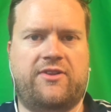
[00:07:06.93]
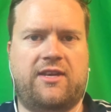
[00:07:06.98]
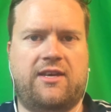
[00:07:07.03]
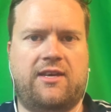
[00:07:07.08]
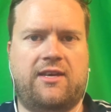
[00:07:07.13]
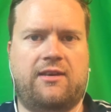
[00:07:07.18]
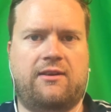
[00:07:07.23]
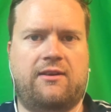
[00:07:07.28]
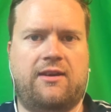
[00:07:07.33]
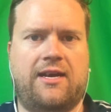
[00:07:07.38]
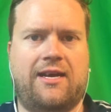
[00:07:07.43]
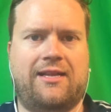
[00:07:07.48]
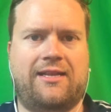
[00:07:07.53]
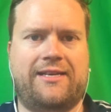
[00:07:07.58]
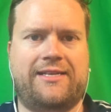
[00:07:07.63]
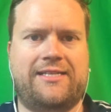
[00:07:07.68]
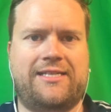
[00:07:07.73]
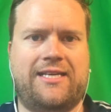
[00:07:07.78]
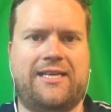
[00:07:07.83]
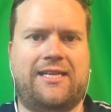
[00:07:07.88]
the
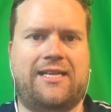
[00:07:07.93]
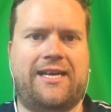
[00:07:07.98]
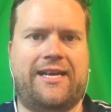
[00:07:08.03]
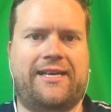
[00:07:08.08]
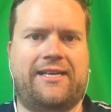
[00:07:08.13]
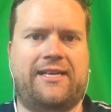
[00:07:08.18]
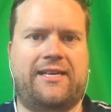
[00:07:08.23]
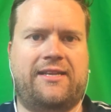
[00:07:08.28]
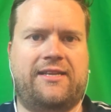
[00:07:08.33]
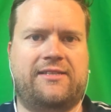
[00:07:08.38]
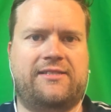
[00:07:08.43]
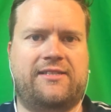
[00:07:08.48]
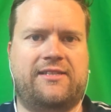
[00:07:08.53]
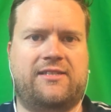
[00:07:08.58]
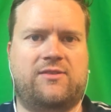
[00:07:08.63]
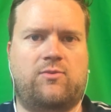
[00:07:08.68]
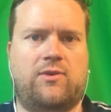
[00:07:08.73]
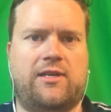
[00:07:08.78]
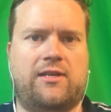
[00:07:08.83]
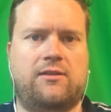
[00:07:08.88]
LED light, and this
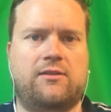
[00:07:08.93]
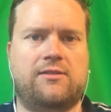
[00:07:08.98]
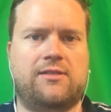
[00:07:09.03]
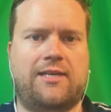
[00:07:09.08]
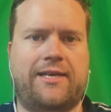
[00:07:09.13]
is what it looks